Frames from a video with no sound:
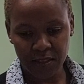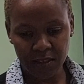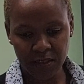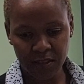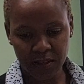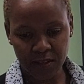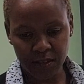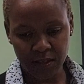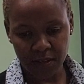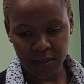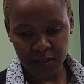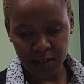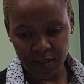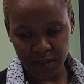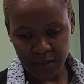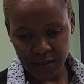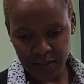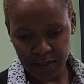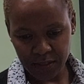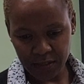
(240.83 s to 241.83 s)

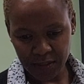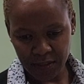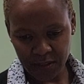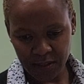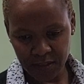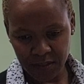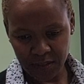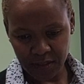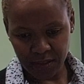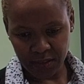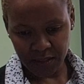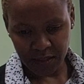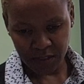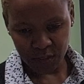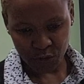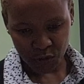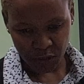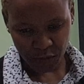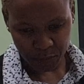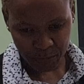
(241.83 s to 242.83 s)
The
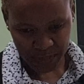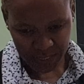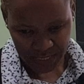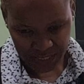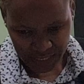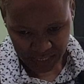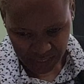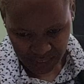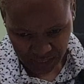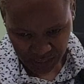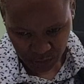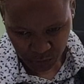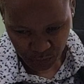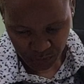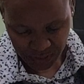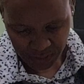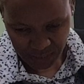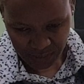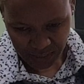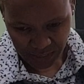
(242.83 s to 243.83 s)
12% shows
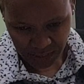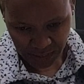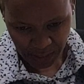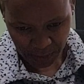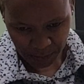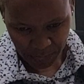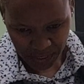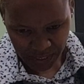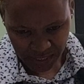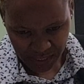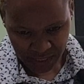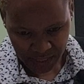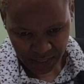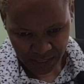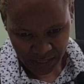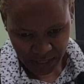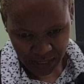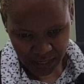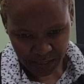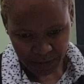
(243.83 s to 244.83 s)
that the company,
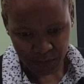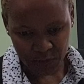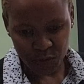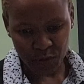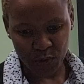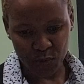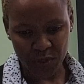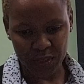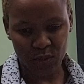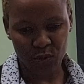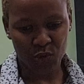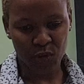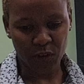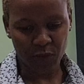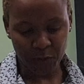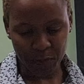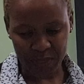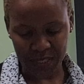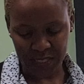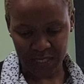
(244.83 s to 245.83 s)
even though it was
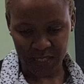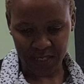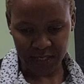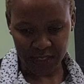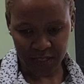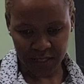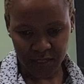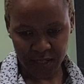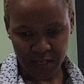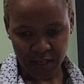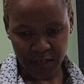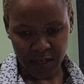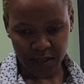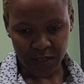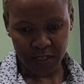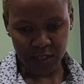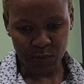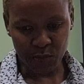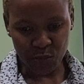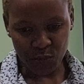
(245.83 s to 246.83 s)
12%,
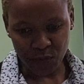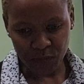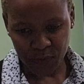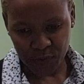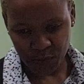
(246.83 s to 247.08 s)
it moved